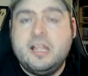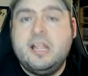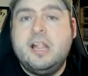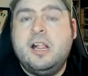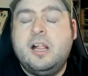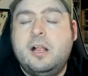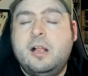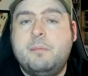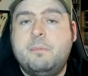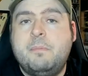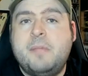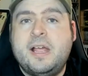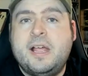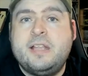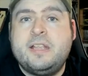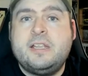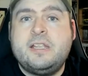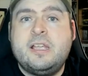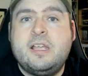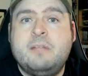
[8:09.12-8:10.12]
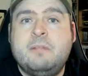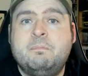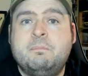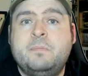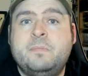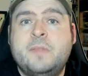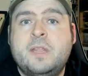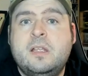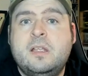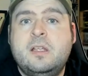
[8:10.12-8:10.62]
on my
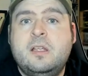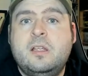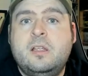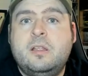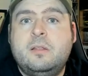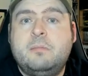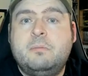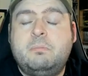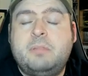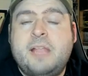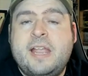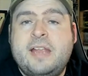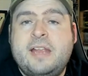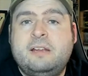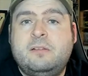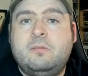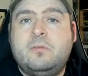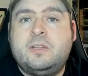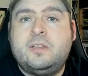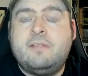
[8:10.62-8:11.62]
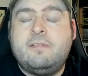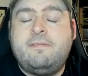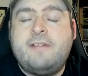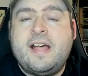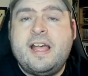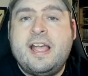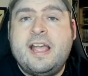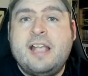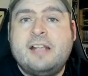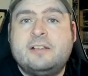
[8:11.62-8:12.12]
um playing with the
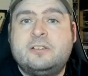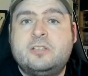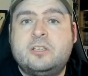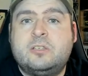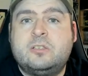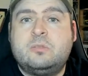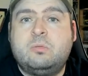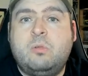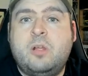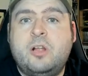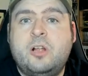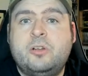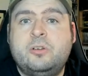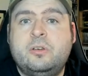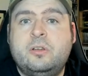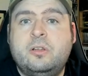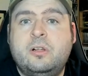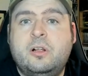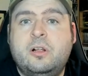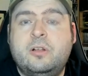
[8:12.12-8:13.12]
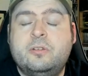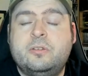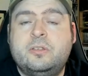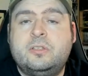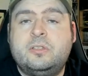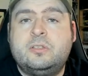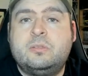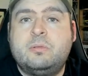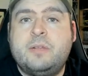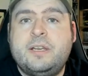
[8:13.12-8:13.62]
Fat XS1 on
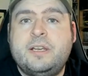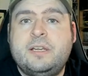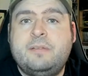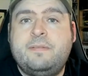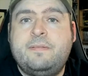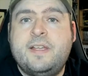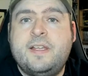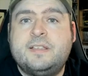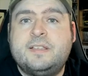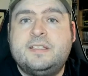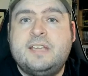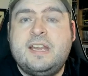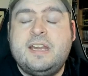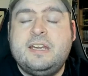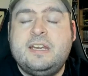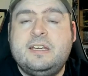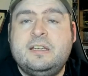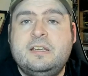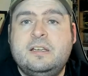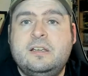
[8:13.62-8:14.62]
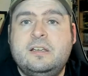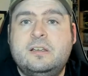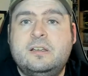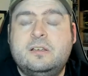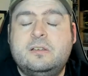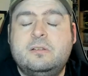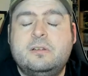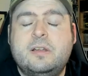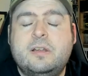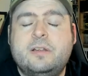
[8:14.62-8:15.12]
2013,
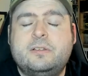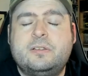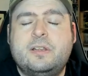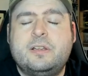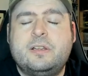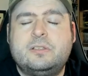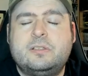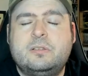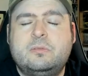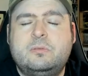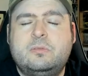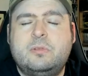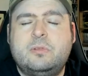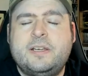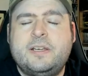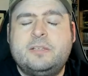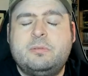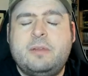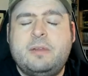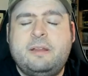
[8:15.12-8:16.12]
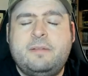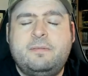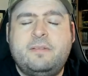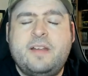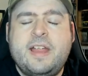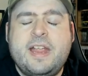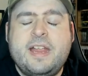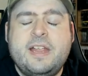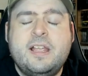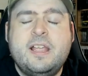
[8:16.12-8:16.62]
no, uh, sorry,
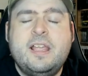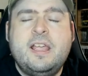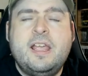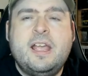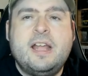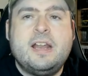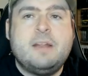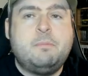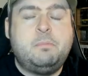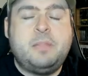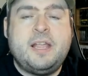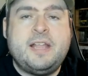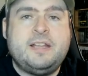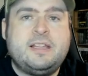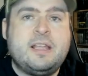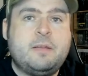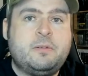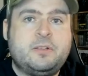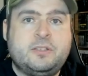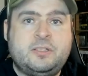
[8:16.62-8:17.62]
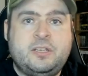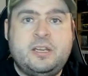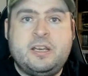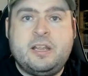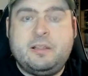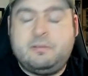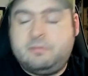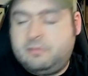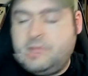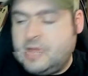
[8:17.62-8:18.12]
2023, and I played that because, you
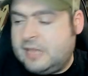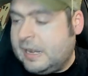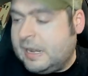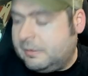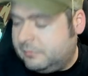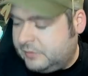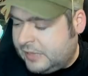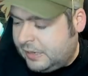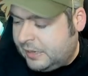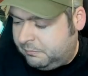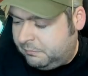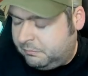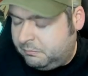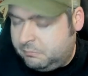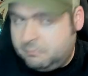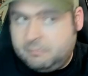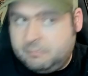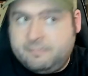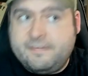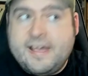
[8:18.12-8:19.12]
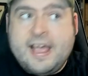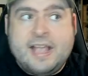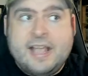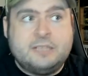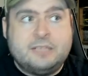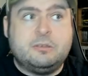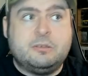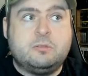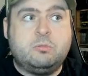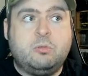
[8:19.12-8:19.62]
know, that, that Fat
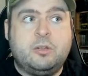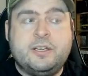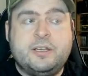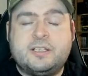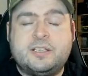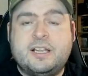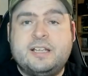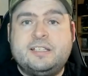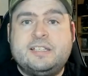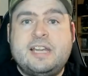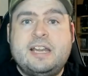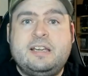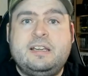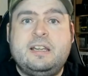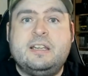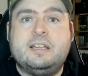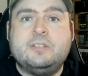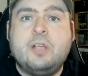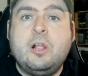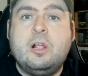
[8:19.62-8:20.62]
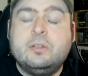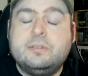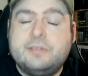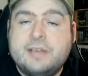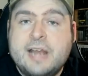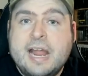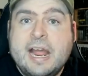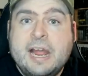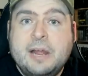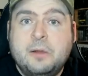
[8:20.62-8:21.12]
XS1 is like 10 years old
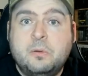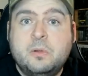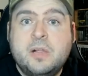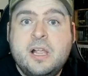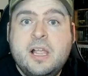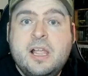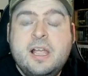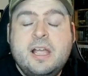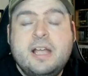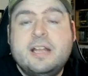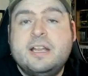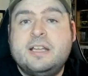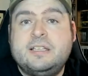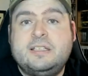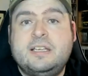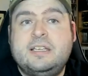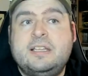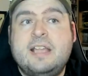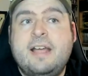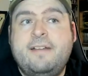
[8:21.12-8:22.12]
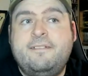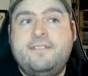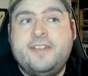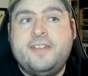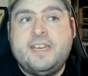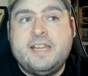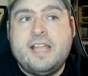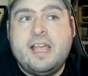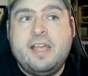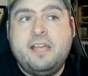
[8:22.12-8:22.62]
now, and I did that
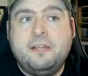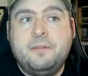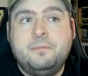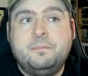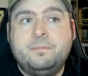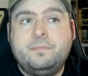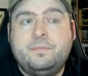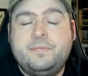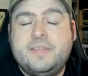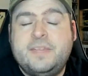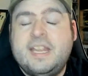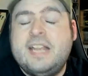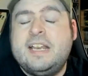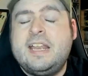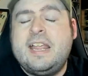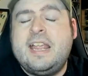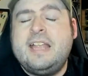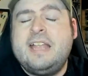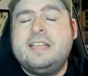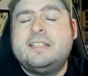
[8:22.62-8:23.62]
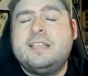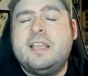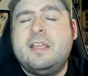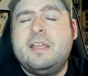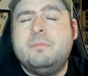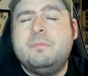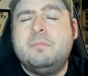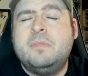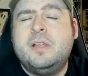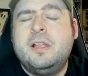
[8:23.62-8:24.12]
video. Then it is um,